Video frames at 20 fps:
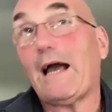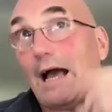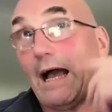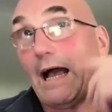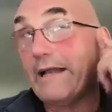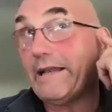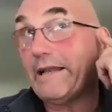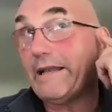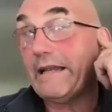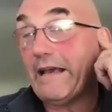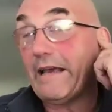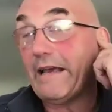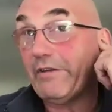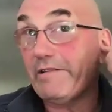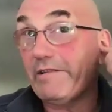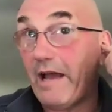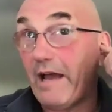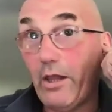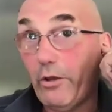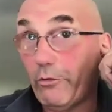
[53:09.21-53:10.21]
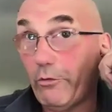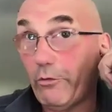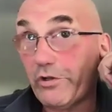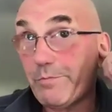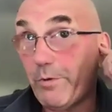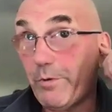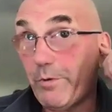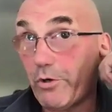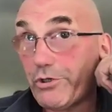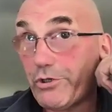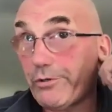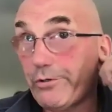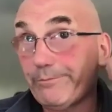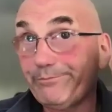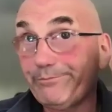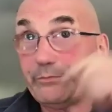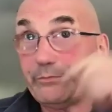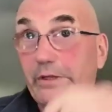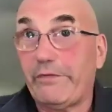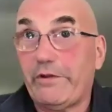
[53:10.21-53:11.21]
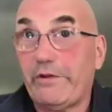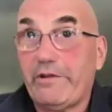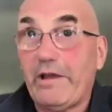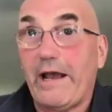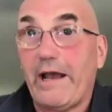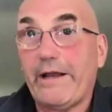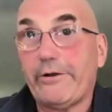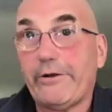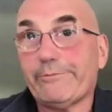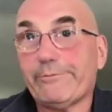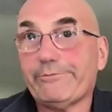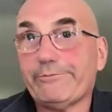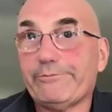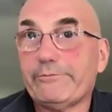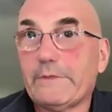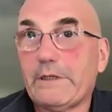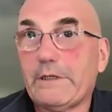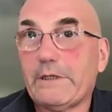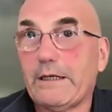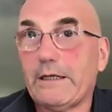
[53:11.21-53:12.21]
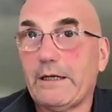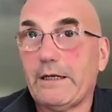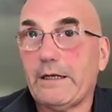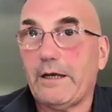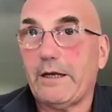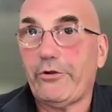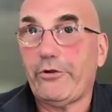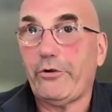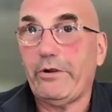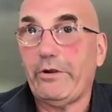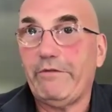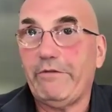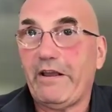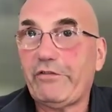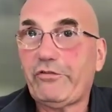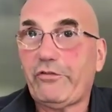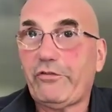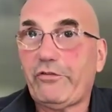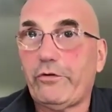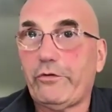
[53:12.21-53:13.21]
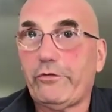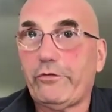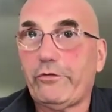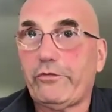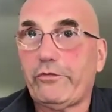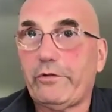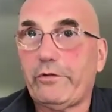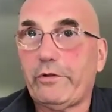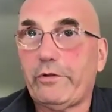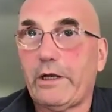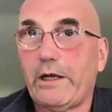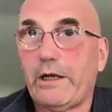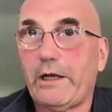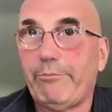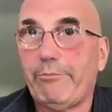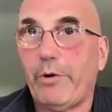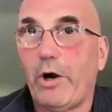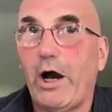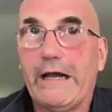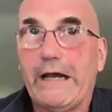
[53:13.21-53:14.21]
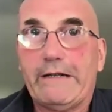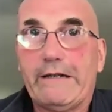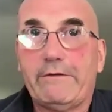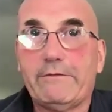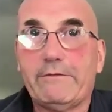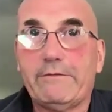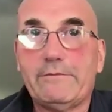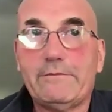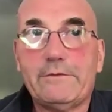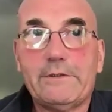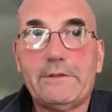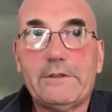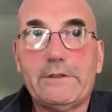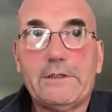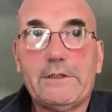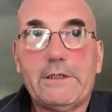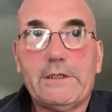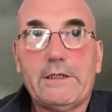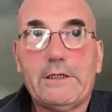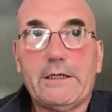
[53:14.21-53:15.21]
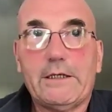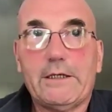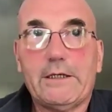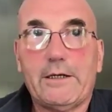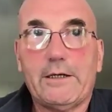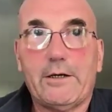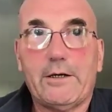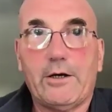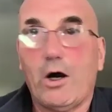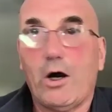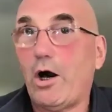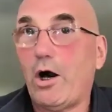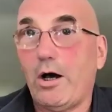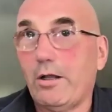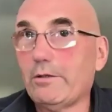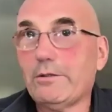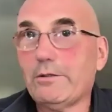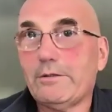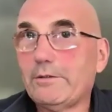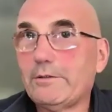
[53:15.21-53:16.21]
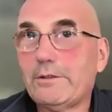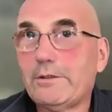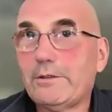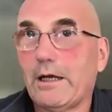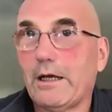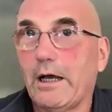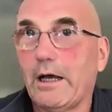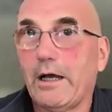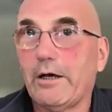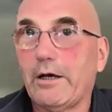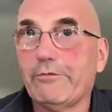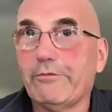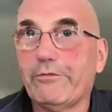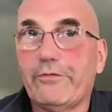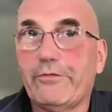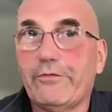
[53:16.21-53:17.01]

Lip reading: I didn't have any dollar exposure in the diner. Other investors bought all of